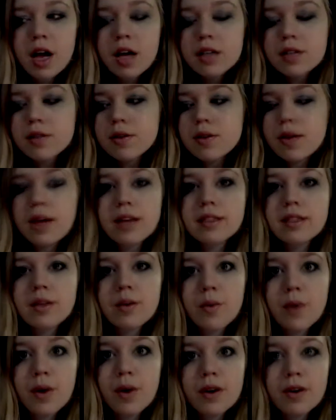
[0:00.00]
So that
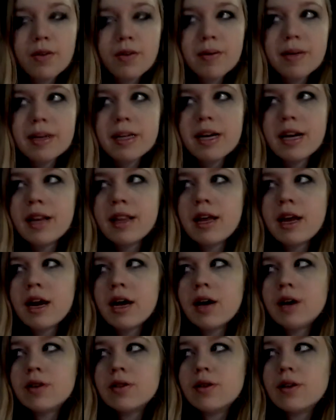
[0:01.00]
didn't work for me. And then
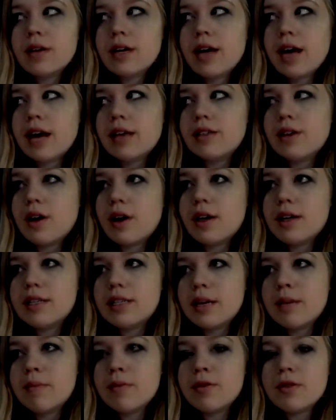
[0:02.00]
I also like, I saw
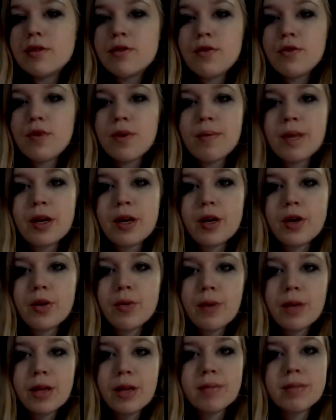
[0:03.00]
examples of women who
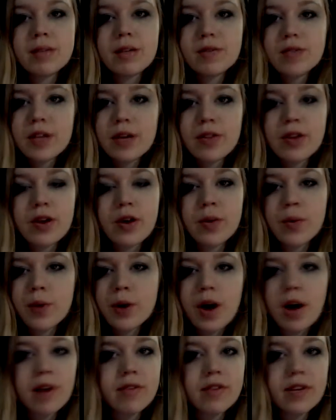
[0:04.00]
put themselves out there and were
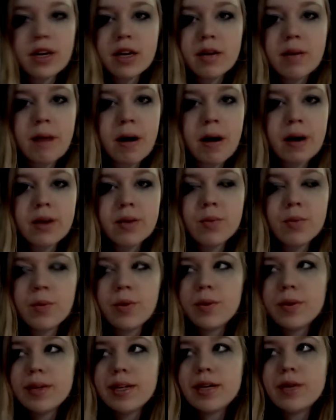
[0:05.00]
confident about it and were
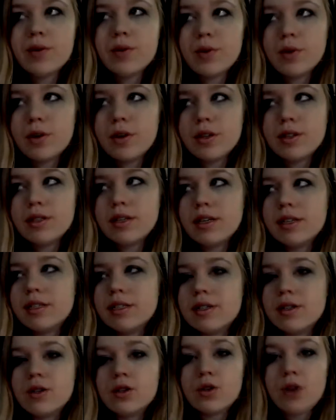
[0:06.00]
really cool and like
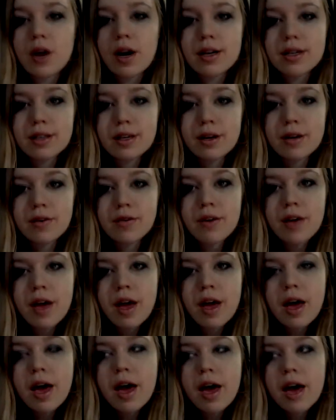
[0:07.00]
still attractive,
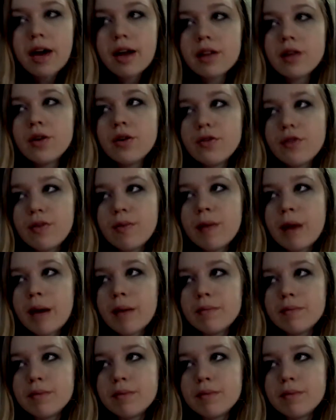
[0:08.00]
and I learned from them.